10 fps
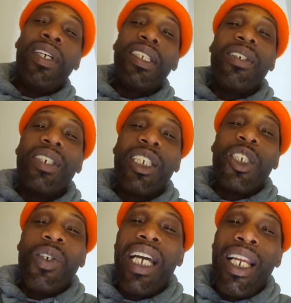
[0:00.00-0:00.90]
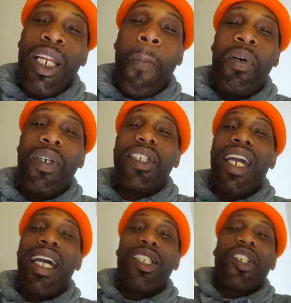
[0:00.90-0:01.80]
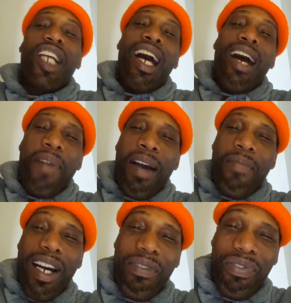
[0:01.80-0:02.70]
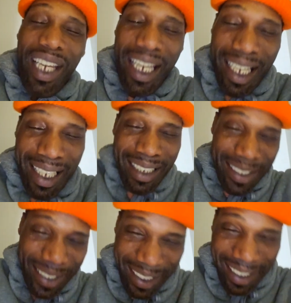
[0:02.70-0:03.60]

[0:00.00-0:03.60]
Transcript: I'll get you in that little pussy ass job out my face.